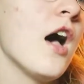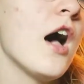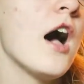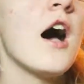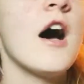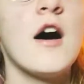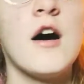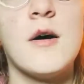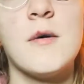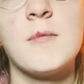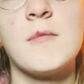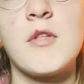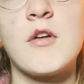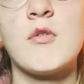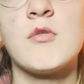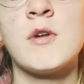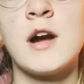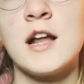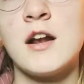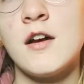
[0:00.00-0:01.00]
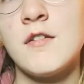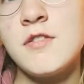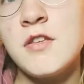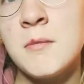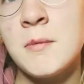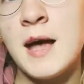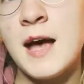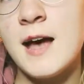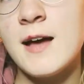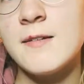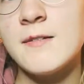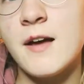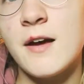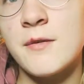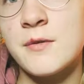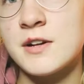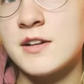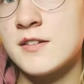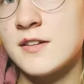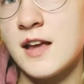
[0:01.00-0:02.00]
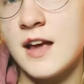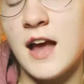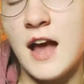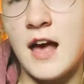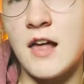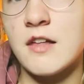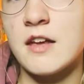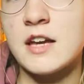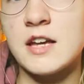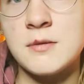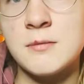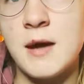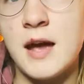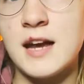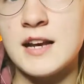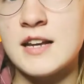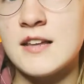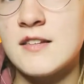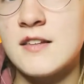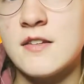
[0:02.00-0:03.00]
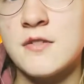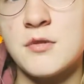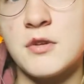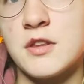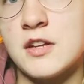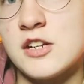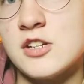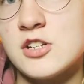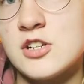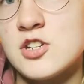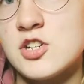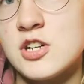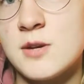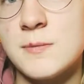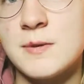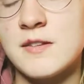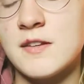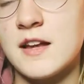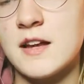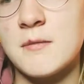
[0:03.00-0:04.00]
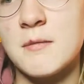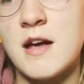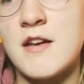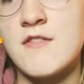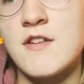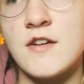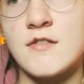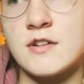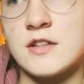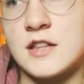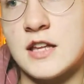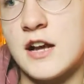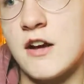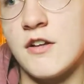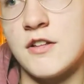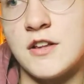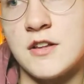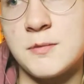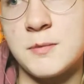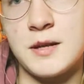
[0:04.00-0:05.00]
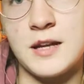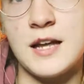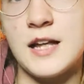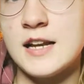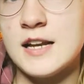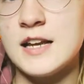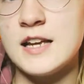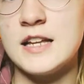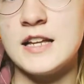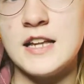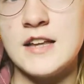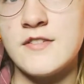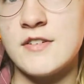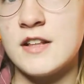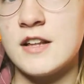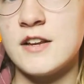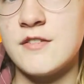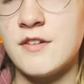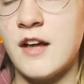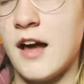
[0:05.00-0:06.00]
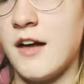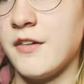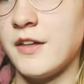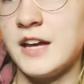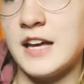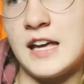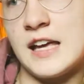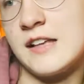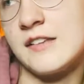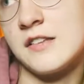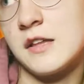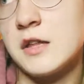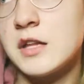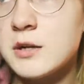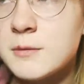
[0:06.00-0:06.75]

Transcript: Right off the bat, I want to say Alec and Magnus's relationship is like my favorite thing on this planet, even if Alec is a little